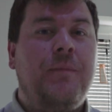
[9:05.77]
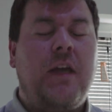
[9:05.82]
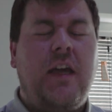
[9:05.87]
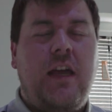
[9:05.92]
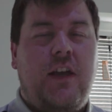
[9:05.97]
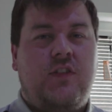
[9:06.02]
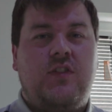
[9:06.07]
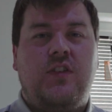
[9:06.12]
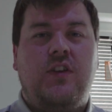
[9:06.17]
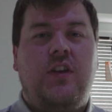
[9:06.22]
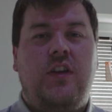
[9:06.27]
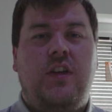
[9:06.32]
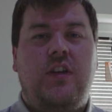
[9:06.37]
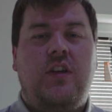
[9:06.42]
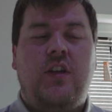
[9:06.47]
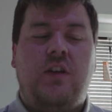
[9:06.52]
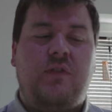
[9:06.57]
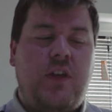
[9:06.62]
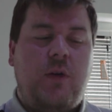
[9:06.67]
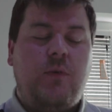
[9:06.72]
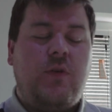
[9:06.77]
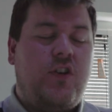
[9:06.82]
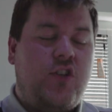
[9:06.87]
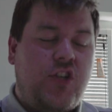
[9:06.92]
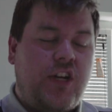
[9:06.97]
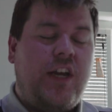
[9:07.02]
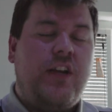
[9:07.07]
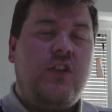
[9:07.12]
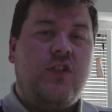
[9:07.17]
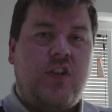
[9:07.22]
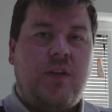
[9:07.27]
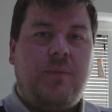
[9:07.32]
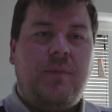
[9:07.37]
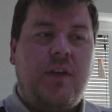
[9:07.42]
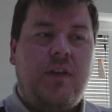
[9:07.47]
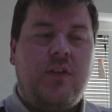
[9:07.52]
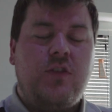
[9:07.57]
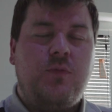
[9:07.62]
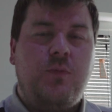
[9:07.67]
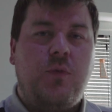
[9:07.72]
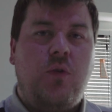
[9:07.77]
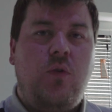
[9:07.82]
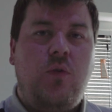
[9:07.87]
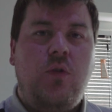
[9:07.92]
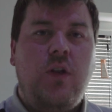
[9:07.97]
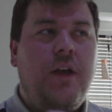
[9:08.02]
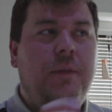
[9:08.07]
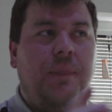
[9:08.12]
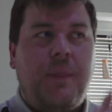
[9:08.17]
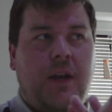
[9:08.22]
is that, you know, if they want to change something small,